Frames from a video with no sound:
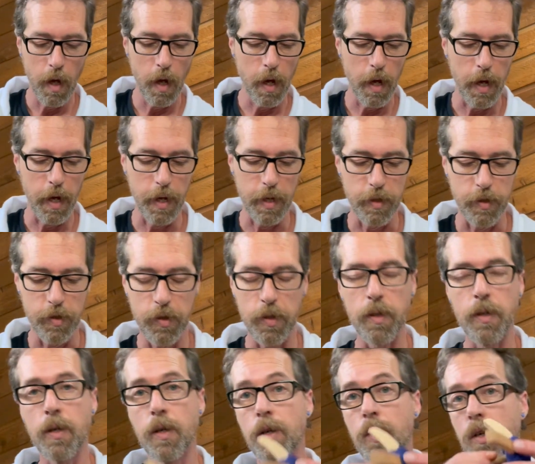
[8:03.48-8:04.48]
is
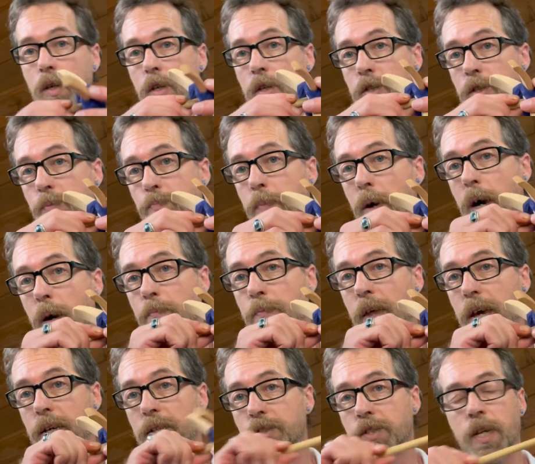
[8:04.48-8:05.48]
you just pop
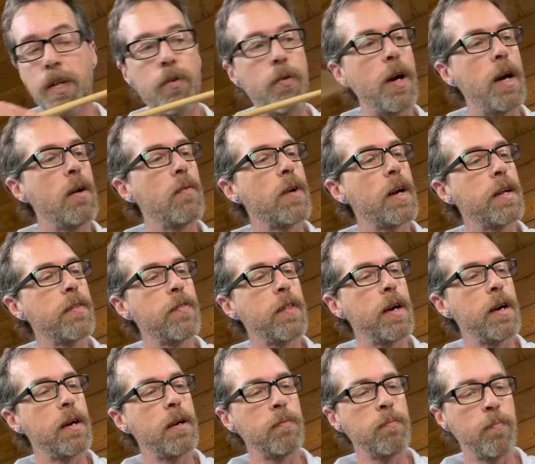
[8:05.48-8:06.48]
that center out right
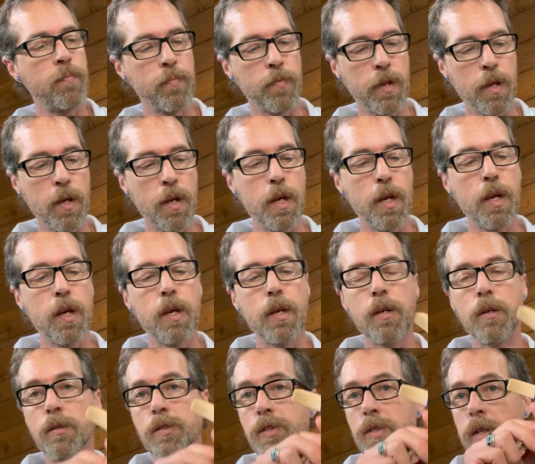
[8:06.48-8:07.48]
there,
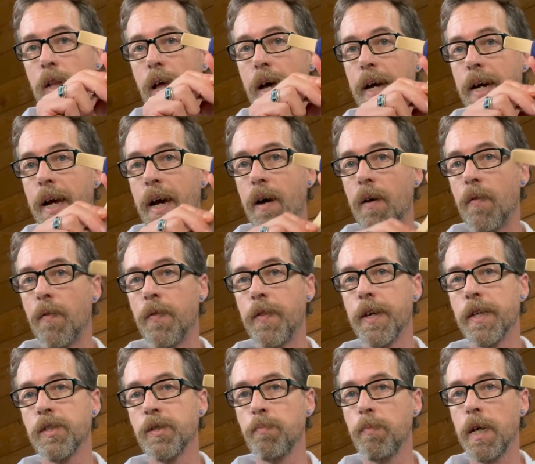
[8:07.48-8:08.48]
you slide out
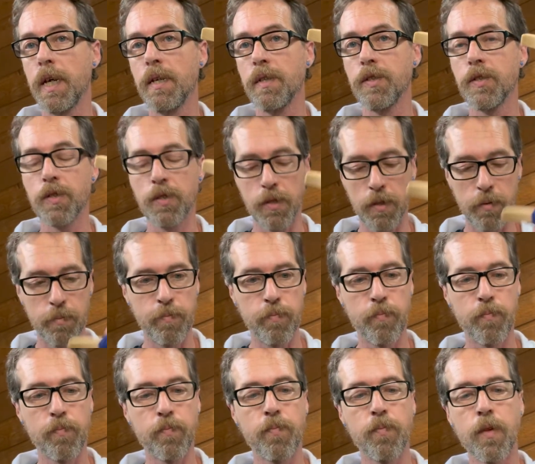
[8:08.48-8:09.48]
this piece,
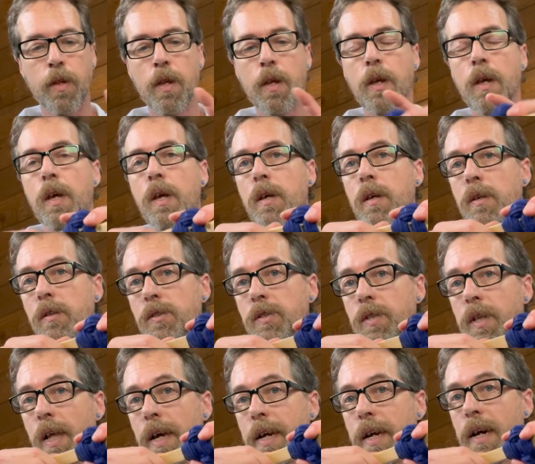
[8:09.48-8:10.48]
you
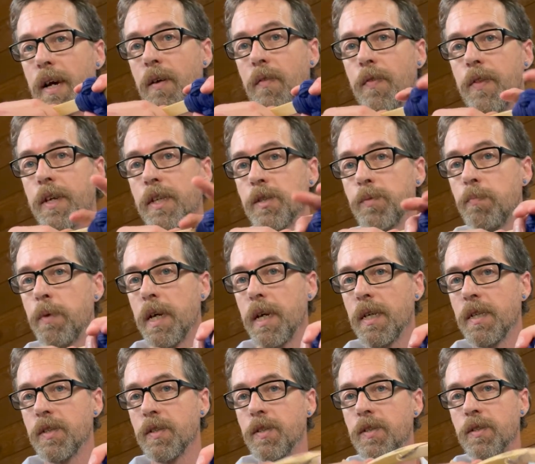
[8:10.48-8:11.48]
slide out this
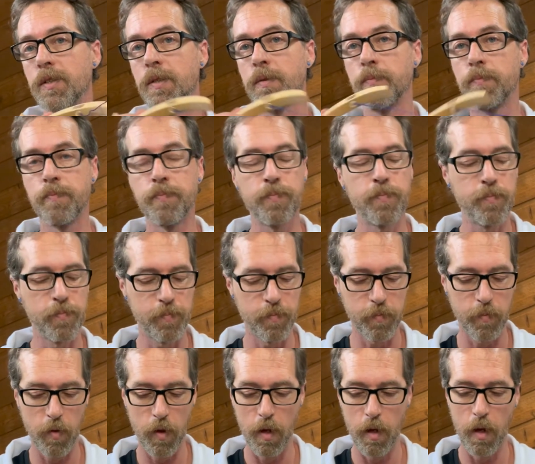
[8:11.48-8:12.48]
piece,
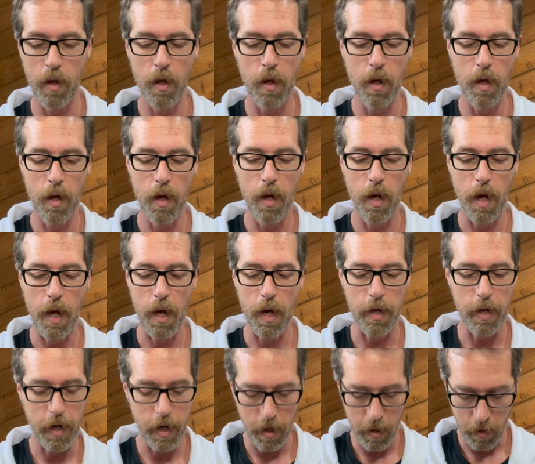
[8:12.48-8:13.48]
and
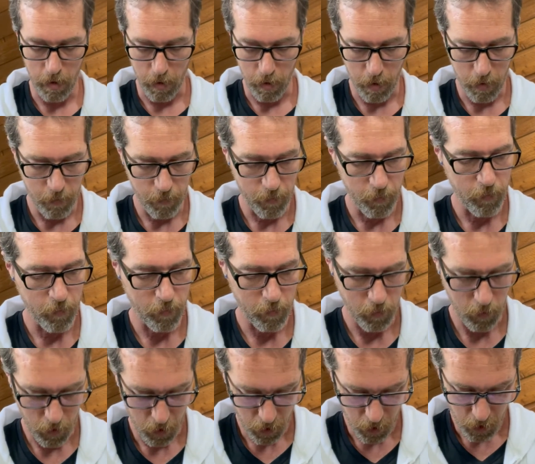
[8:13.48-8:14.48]
here
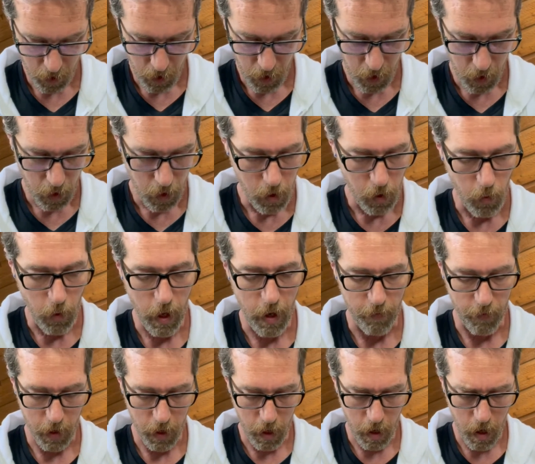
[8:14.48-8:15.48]
you have
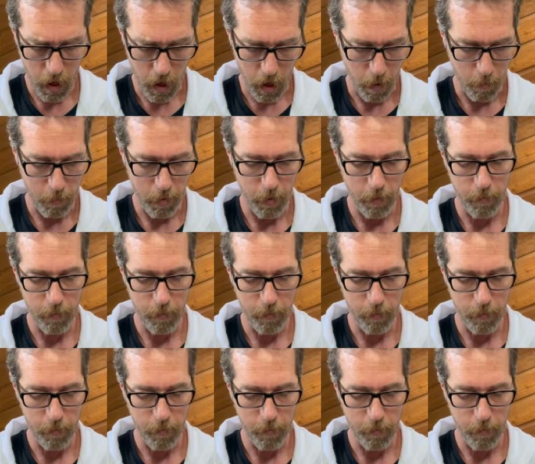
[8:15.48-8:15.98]
a cop